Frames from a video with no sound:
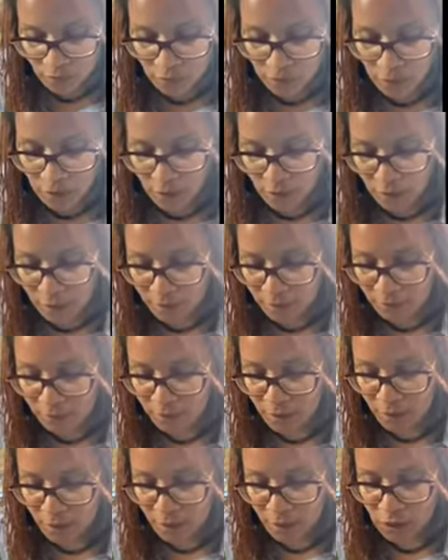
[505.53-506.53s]

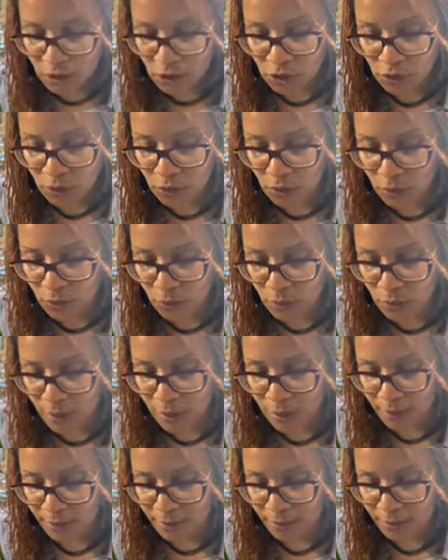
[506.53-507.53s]
to
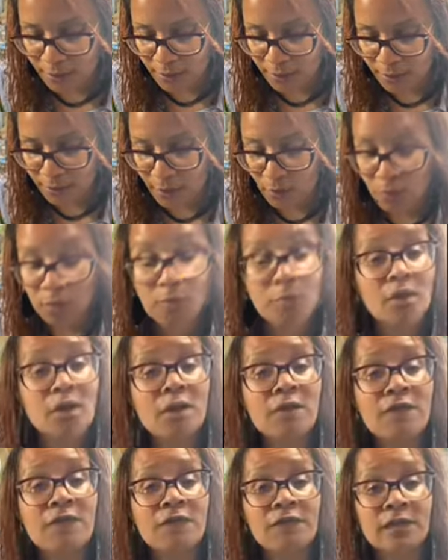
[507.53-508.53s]

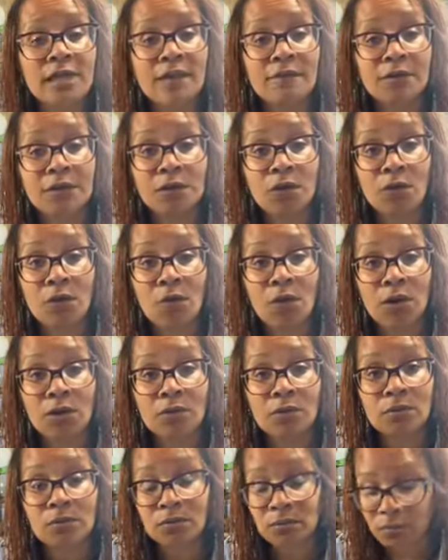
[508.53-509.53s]
flavor your
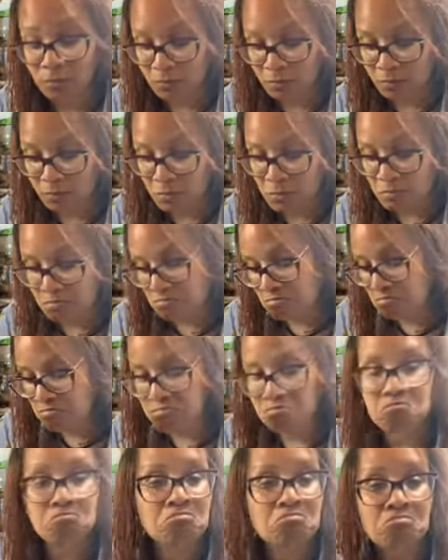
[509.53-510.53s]
oil.
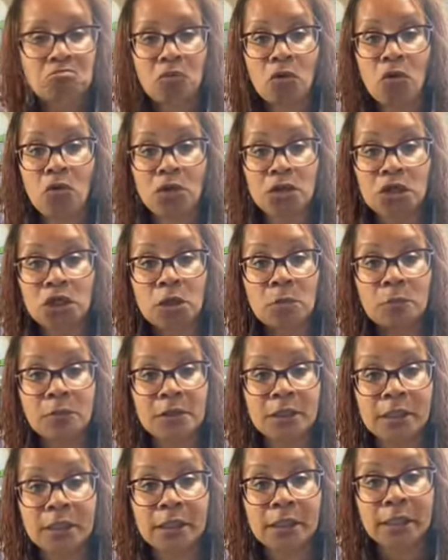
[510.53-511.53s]
Or you could put
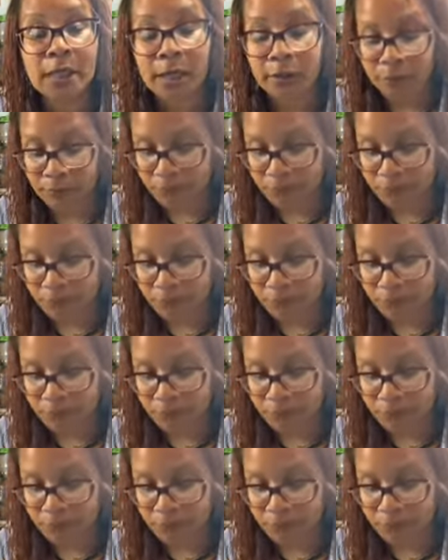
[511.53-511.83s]
it in now.